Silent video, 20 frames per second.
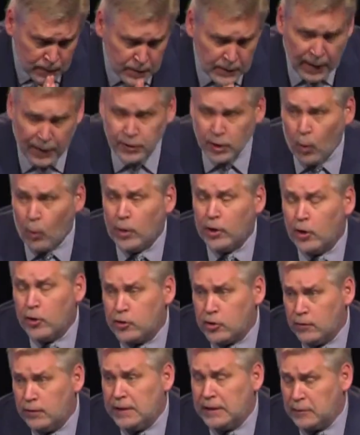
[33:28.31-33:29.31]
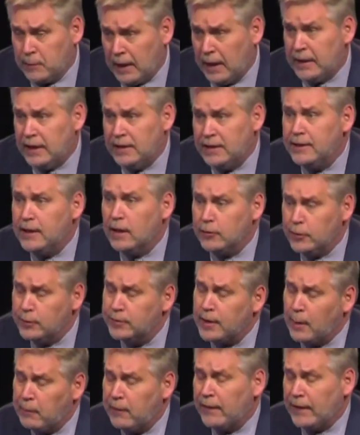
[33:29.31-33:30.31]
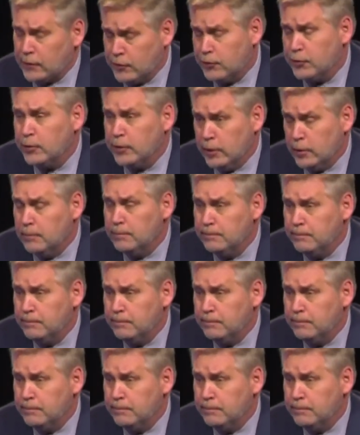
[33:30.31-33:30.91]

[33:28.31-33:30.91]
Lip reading: I don't want to hurt your feelings, but I need to tell you something that's true.